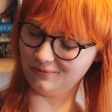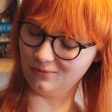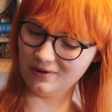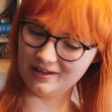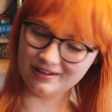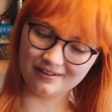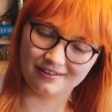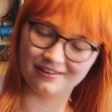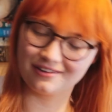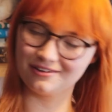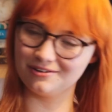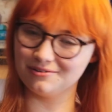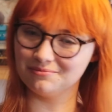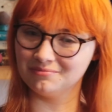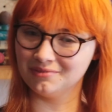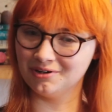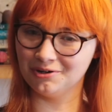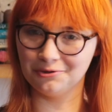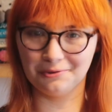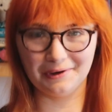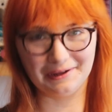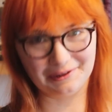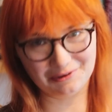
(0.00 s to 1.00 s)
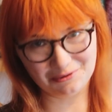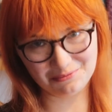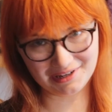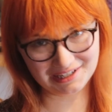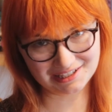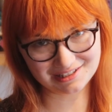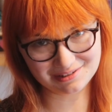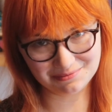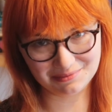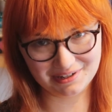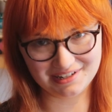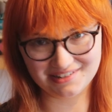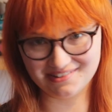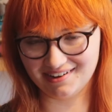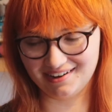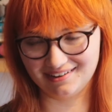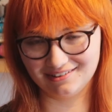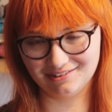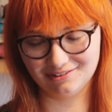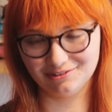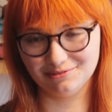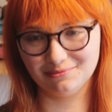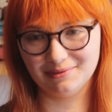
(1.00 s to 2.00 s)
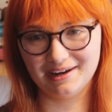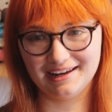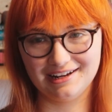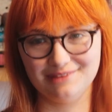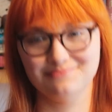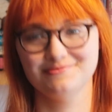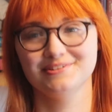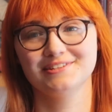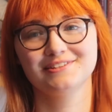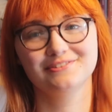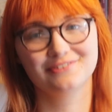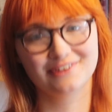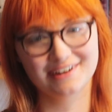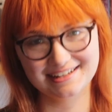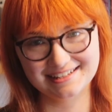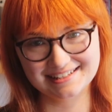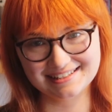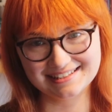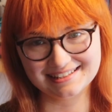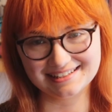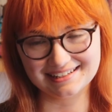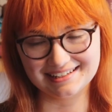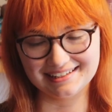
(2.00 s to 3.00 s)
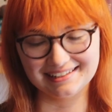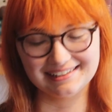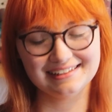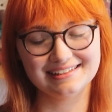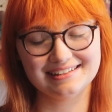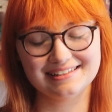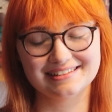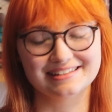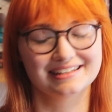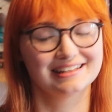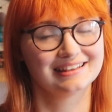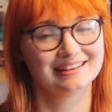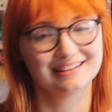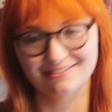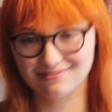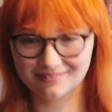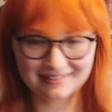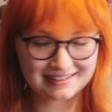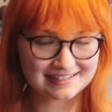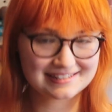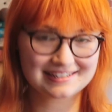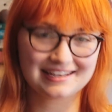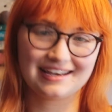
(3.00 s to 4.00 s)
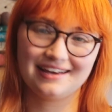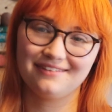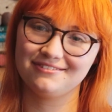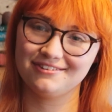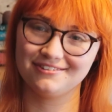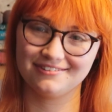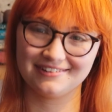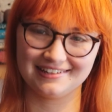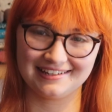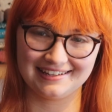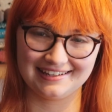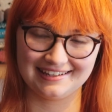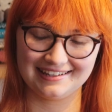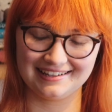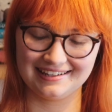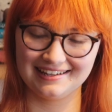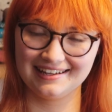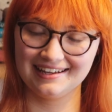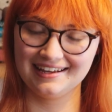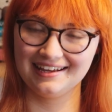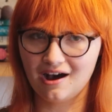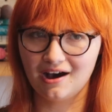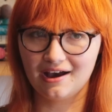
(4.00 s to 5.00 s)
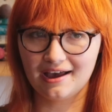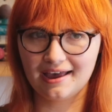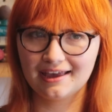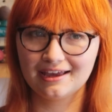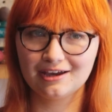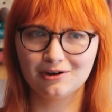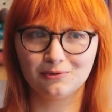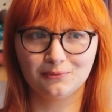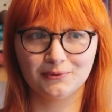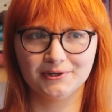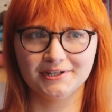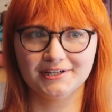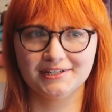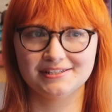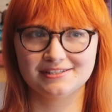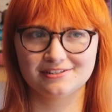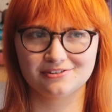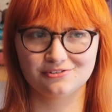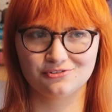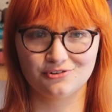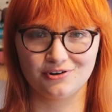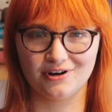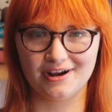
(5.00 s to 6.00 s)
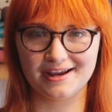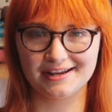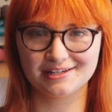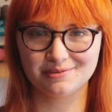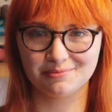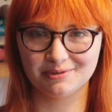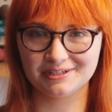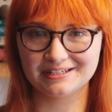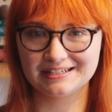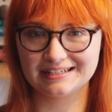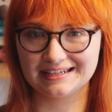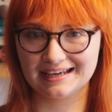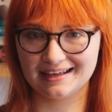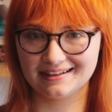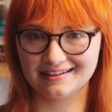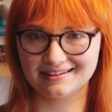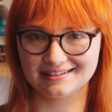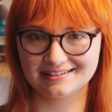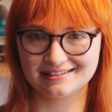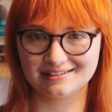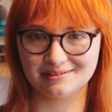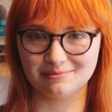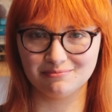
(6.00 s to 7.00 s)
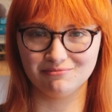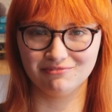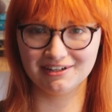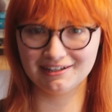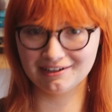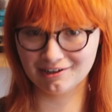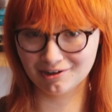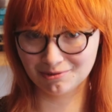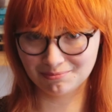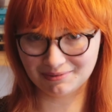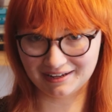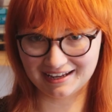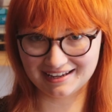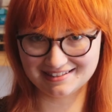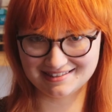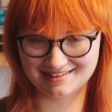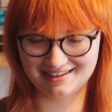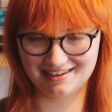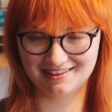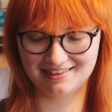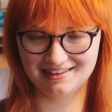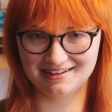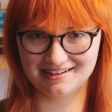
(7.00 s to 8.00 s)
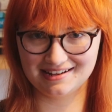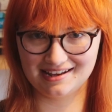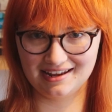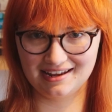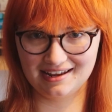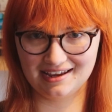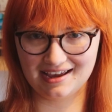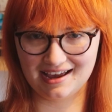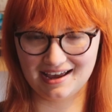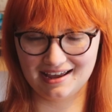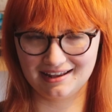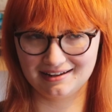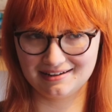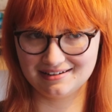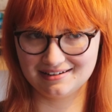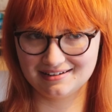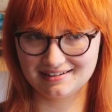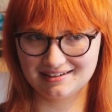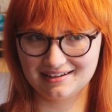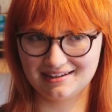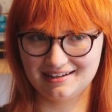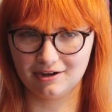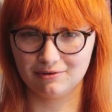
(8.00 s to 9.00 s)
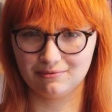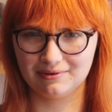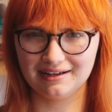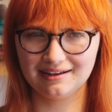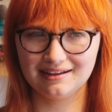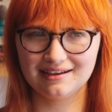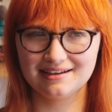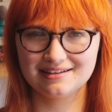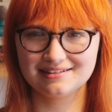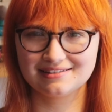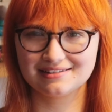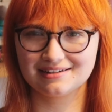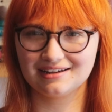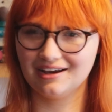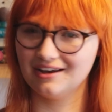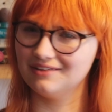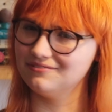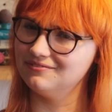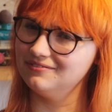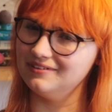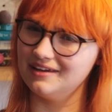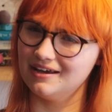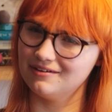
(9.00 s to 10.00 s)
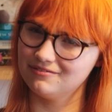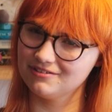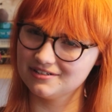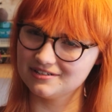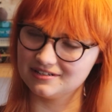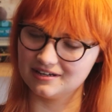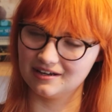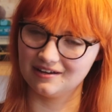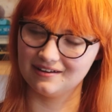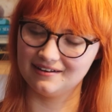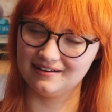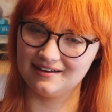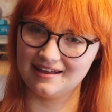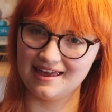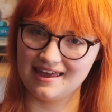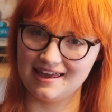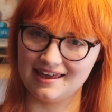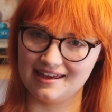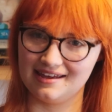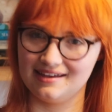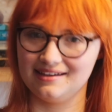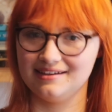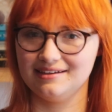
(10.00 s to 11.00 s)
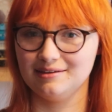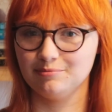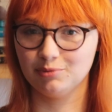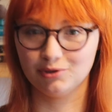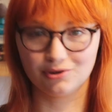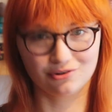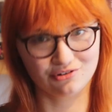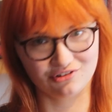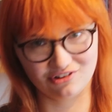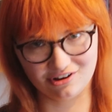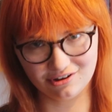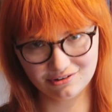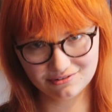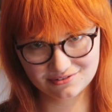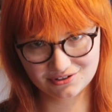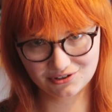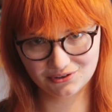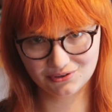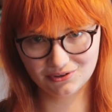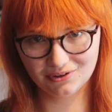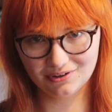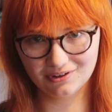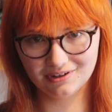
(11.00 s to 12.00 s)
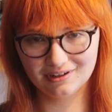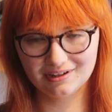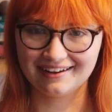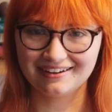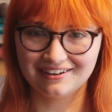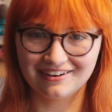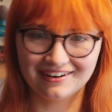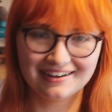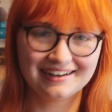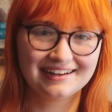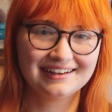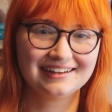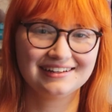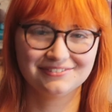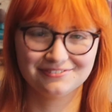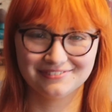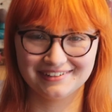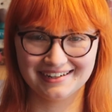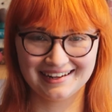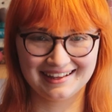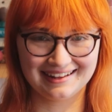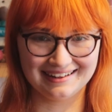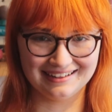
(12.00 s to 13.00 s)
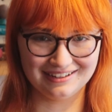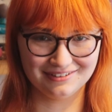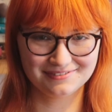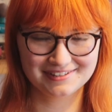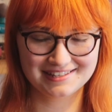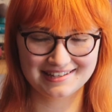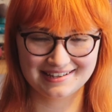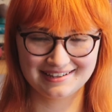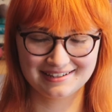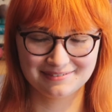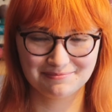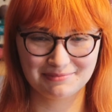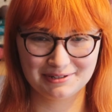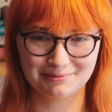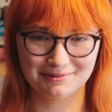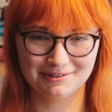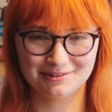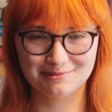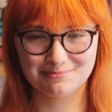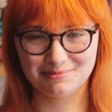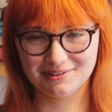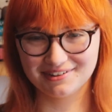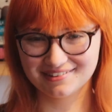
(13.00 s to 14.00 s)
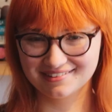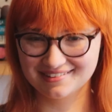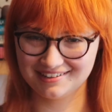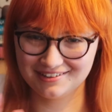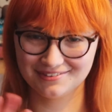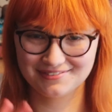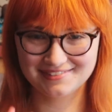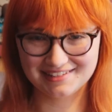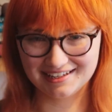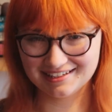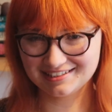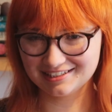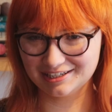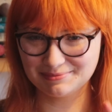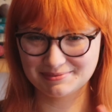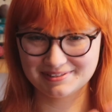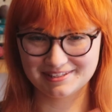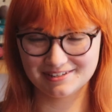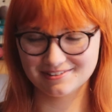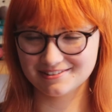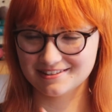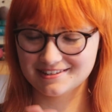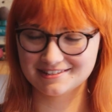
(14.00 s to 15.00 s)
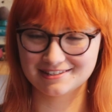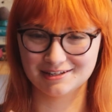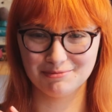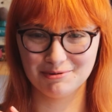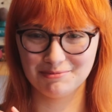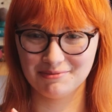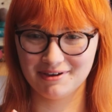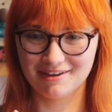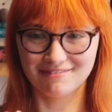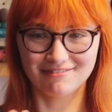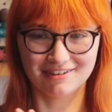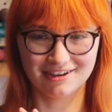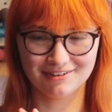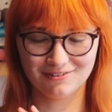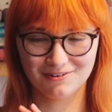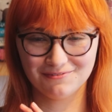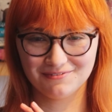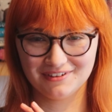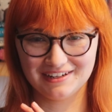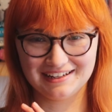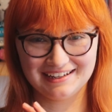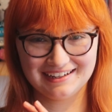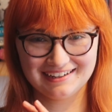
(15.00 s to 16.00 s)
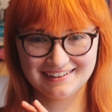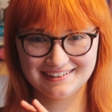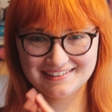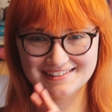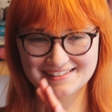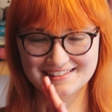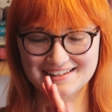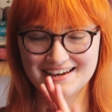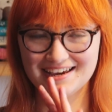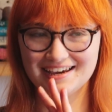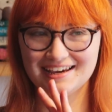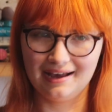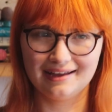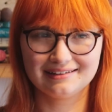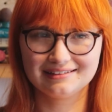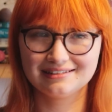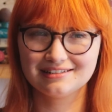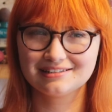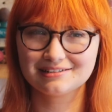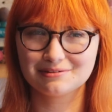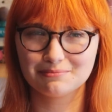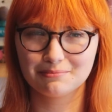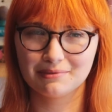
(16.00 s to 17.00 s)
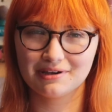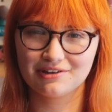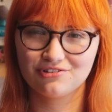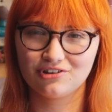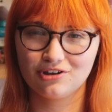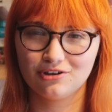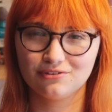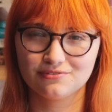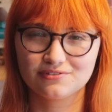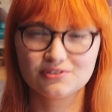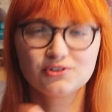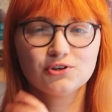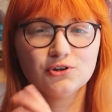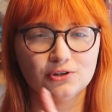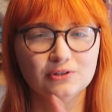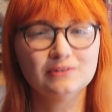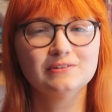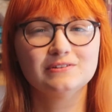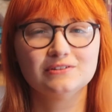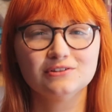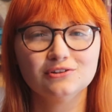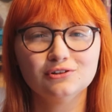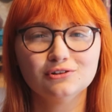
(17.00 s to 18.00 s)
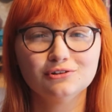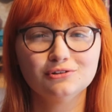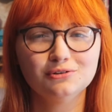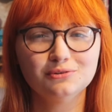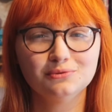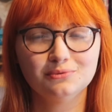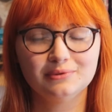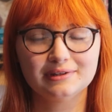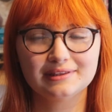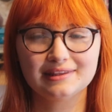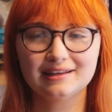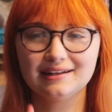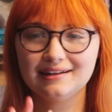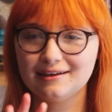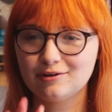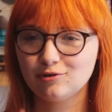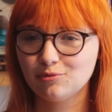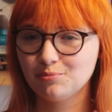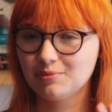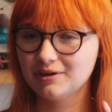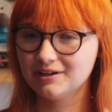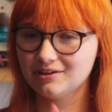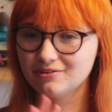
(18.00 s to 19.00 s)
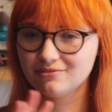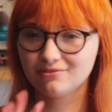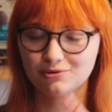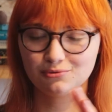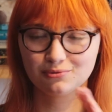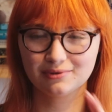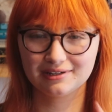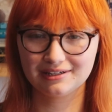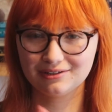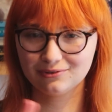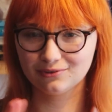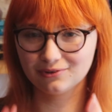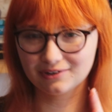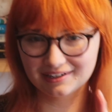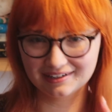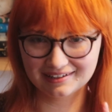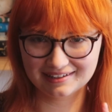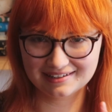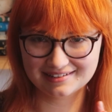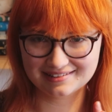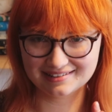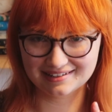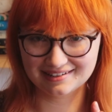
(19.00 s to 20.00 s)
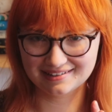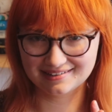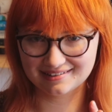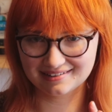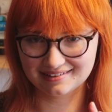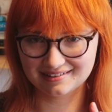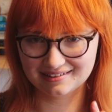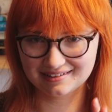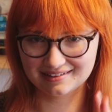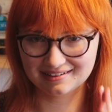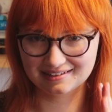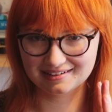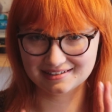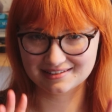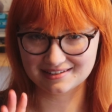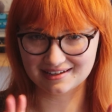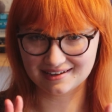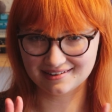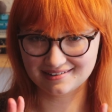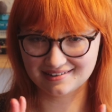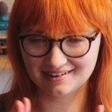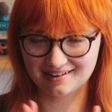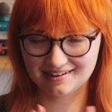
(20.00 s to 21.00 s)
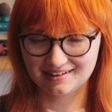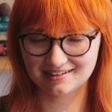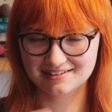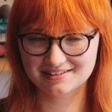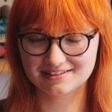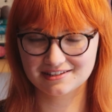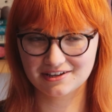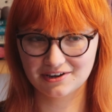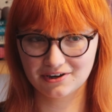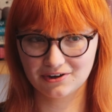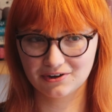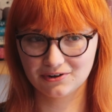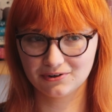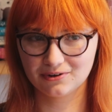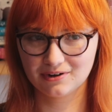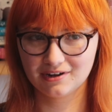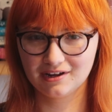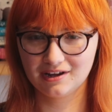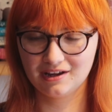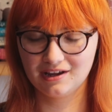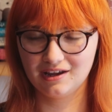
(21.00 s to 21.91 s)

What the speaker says: welcome back to my channel. My name is Grace. It is lovely to have you here. I was trying to put together some video plans the other day and I realised I've never done a bookshelf tour, and I really love seeing people's bookshelf setups. Those are some of my favourite videos, and my shelves could do with a little bit of a reorganisation session, so